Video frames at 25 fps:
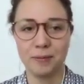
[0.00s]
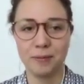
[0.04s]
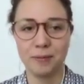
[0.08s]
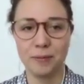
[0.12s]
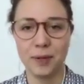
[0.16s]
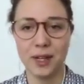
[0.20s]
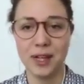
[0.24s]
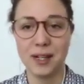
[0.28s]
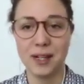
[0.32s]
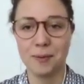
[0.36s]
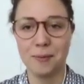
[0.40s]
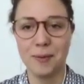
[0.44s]

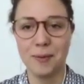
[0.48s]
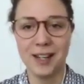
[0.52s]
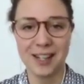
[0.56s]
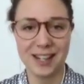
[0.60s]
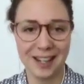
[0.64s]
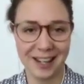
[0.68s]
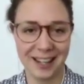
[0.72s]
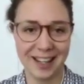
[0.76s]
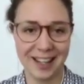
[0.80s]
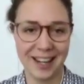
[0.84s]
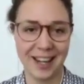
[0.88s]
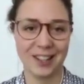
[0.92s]
is
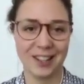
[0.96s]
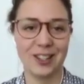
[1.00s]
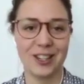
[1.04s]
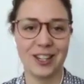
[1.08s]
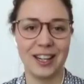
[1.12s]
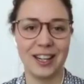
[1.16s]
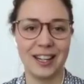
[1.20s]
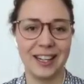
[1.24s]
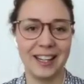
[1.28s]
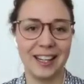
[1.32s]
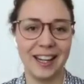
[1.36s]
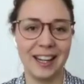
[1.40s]
missing
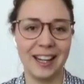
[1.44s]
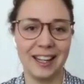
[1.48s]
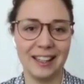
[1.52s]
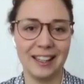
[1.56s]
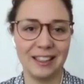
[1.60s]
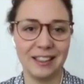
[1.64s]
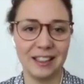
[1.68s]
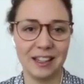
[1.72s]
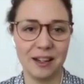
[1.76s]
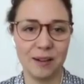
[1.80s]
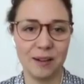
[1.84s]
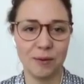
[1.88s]
actually,
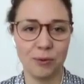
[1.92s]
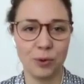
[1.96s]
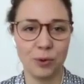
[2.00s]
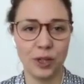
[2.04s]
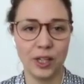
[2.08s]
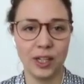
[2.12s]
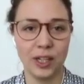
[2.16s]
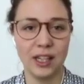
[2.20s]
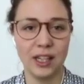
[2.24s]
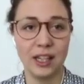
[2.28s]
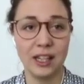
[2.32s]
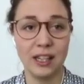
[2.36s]
and
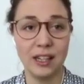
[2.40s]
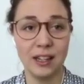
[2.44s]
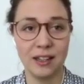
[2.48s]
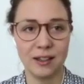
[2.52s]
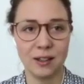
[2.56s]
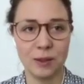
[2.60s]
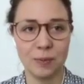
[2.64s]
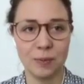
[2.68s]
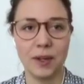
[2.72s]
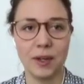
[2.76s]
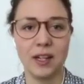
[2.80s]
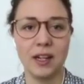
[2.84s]
we need to
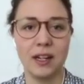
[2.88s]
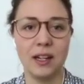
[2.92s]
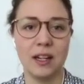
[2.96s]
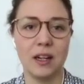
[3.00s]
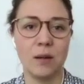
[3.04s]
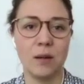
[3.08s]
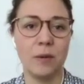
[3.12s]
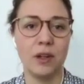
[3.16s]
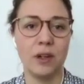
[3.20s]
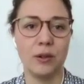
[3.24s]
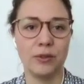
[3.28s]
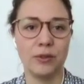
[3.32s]
spend a
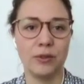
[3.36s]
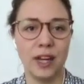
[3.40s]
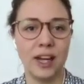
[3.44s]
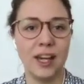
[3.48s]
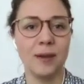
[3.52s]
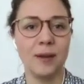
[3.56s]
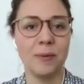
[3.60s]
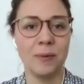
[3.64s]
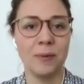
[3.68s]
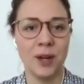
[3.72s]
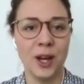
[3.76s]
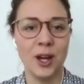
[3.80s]
little bit of
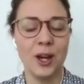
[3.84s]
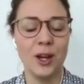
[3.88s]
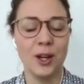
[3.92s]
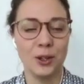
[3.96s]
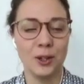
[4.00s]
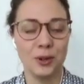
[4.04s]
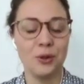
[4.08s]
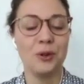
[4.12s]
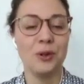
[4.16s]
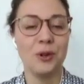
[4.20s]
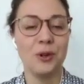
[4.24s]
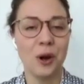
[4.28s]
time
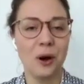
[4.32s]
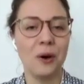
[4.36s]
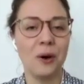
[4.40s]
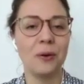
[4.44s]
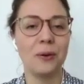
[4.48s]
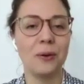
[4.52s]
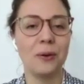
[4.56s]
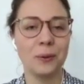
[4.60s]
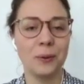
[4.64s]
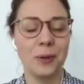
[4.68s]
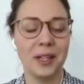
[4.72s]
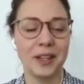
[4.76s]
to know
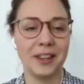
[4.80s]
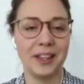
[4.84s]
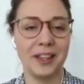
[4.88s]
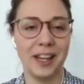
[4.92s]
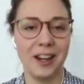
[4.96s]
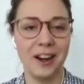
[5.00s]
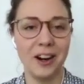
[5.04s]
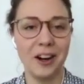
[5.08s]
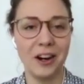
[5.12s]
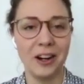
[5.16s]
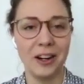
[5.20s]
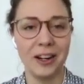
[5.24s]
what
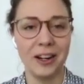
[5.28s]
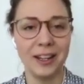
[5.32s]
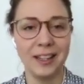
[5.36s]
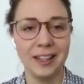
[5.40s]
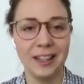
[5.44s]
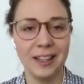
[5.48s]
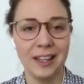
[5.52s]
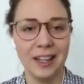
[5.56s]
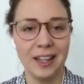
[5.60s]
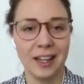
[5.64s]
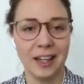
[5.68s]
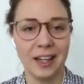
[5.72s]
they are
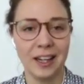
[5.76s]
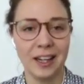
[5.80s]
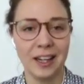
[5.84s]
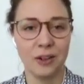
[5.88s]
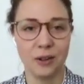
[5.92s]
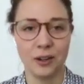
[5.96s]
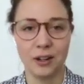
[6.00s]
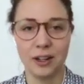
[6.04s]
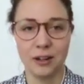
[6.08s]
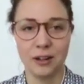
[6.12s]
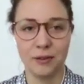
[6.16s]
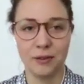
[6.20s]
in
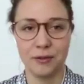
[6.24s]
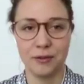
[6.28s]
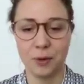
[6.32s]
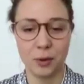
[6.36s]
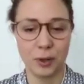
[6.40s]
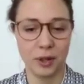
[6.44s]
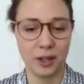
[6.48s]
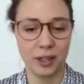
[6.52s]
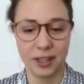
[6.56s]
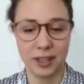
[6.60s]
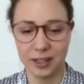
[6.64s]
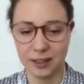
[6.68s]
order
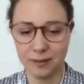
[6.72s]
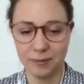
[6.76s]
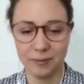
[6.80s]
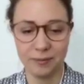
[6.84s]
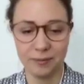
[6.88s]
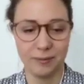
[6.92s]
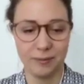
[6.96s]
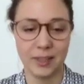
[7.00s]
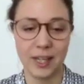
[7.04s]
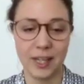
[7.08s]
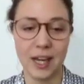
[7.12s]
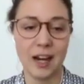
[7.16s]
for
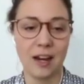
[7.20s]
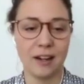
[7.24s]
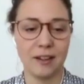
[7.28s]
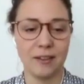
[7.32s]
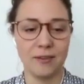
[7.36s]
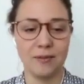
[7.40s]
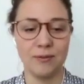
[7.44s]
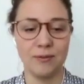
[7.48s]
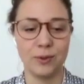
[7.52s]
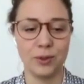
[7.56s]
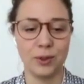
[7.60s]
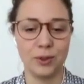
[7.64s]

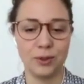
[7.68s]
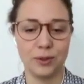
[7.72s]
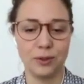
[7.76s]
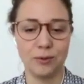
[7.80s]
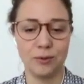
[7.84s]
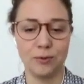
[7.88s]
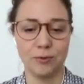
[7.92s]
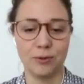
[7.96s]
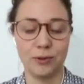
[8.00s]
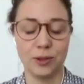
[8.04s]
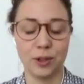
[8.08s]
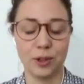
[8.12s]

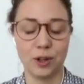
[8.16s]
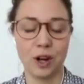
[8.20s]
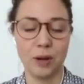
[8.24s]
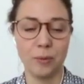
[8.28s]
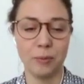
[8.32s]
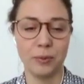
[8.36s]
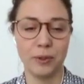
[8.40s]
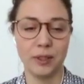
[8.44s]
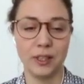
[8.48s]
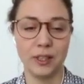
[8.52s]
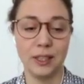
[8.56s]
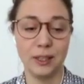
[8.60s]

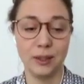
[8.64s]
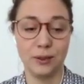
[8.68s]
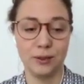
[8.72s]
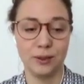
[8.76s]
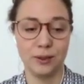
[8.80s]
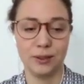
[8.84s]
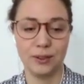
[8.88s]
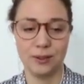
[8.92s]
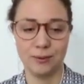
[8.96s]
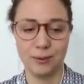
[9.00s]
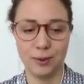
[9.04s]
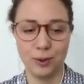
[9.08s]

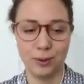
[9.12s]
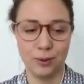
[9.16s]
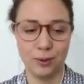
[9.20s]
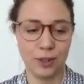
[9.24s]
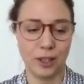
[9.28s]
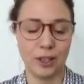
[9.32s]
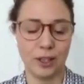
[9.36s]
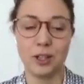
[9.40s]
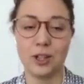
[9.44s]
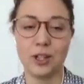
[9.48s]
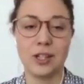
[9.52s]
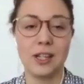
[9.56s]
companies to
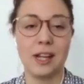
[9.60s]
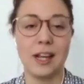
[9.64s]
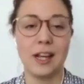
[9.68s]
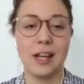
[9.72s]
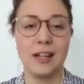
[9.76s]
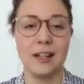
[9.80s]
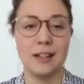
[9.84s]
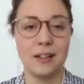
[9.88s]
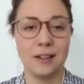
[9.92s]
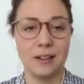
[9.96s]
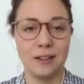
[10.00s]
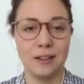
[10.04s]

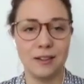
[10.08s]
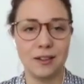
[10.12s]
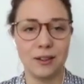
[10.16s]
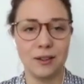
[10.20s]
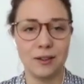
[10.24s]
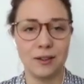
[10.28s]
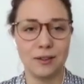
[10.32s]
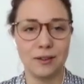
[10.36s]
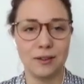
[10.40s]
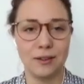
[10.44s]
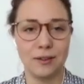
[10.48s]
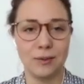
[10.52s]
understand
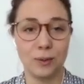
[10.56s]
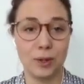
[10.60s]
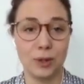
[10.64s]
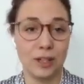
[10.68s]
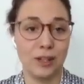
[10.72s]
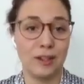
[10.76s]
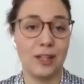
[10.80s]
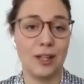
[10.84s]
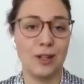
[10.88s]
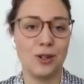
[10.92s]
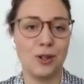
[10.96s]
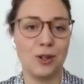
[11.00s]

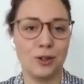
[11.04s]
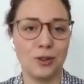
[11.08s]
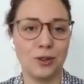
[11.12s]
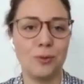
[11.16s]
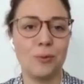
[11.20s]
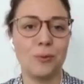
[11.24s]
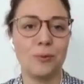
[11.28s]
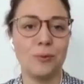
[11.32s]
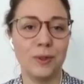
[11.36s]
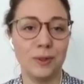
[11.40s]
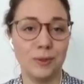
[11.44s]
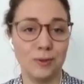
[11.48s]
what they should
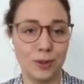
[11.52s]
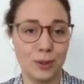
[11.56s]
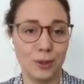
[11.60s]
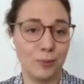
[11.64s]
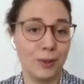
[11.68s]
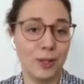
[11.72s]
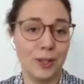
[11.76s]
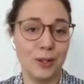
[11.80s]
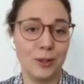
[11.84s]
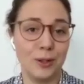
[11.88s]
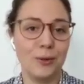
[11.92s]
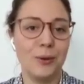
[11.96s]

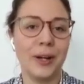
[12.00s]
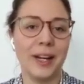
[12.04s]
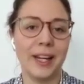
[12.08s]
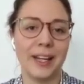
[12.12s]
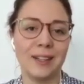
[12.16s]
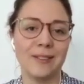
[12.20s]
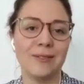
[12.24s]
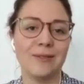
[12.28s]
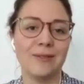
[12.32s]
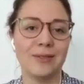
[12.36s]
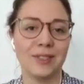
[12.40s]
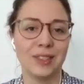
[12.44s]
be
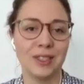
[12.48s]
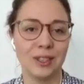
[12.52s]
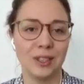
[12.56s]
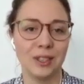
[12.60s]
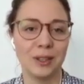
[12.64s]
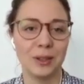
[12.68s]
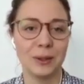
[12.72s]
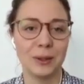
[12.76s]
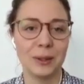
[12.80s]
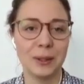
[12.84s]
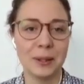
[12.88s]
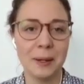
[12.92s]
doing.
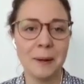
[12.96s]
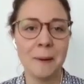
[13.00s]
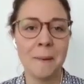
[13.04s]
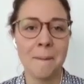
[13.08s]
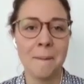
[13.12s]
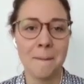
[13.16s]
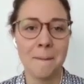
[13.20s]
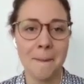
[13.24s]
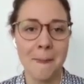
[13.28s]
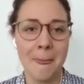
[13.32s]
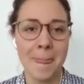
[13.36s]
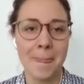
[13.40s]
So I